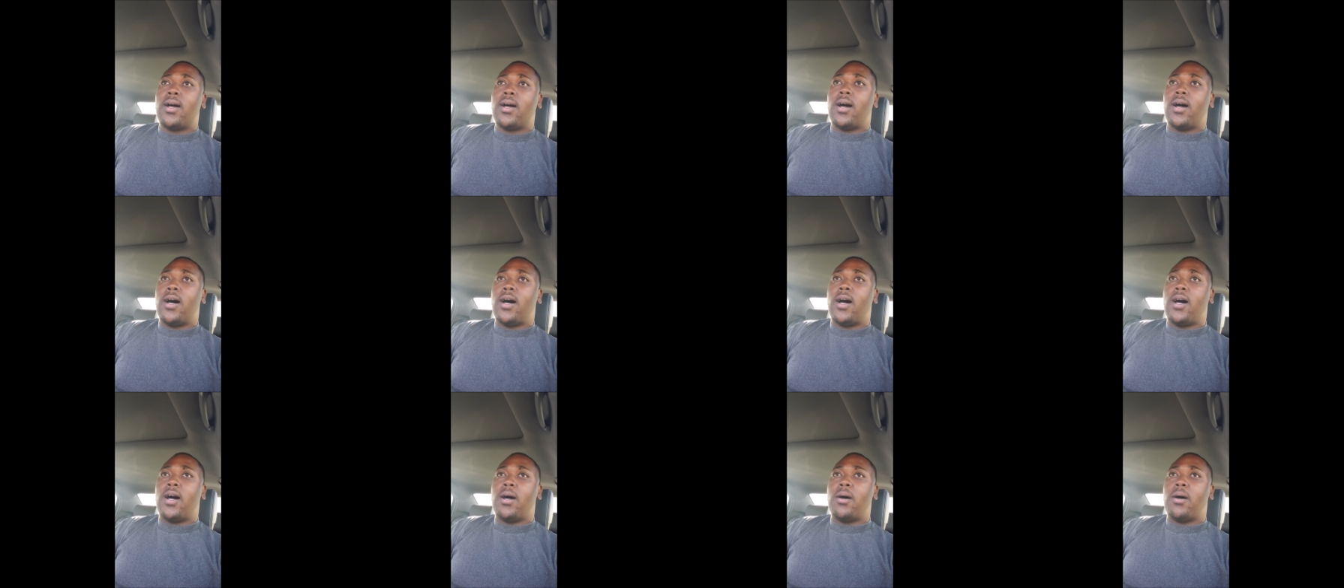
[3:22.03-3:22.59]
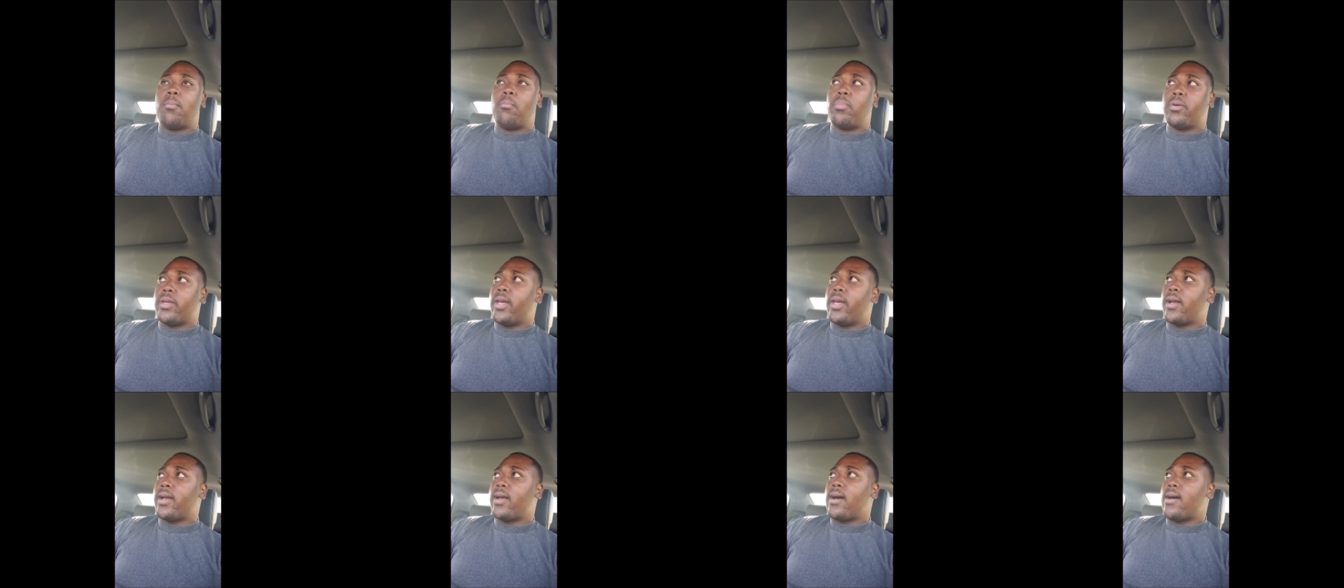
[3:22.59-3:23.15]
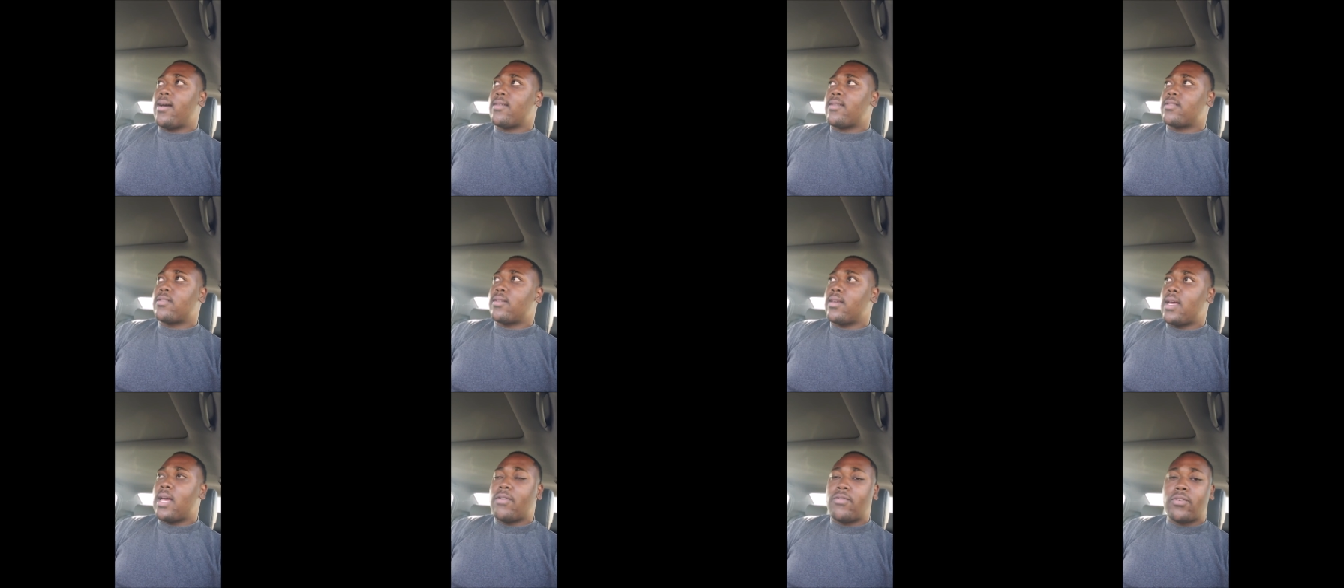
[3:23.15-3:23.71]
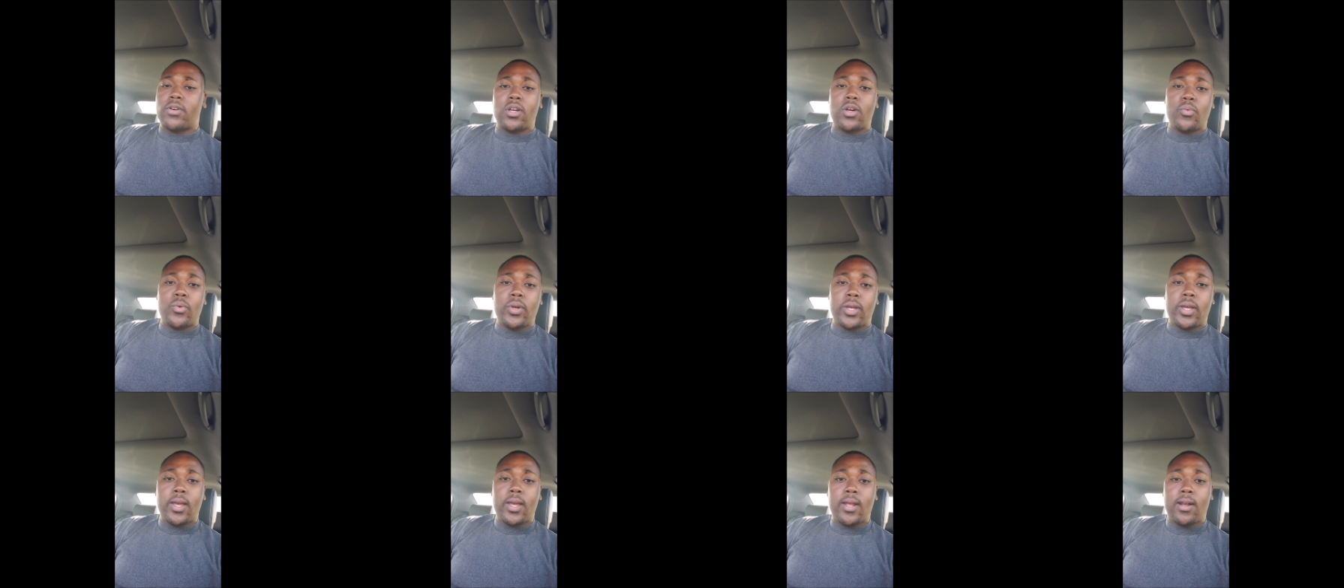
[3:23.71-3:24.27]
Uh, but yeah, guys, have a good
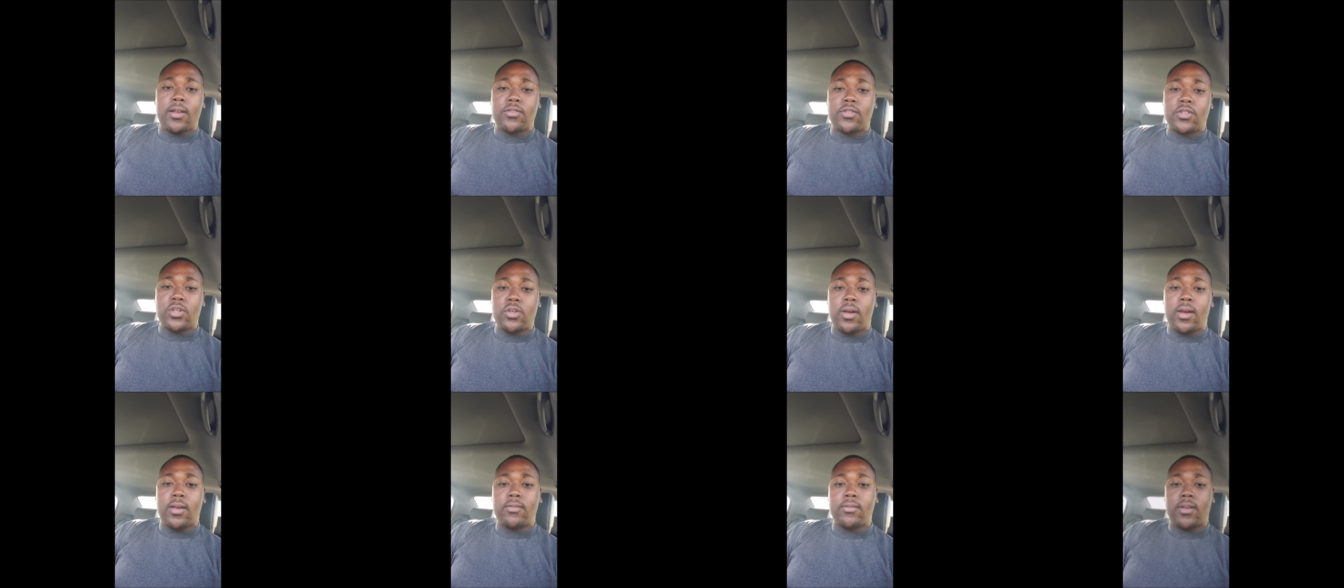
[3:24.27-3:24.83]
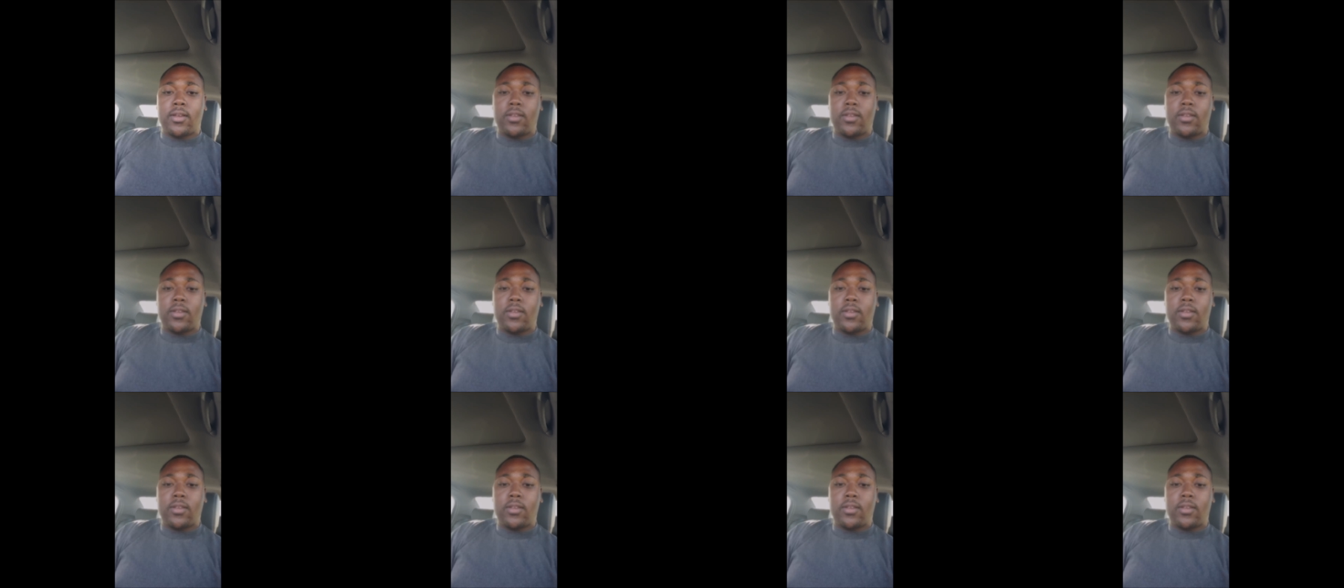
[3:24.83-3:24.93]
weekend. I'll see you guys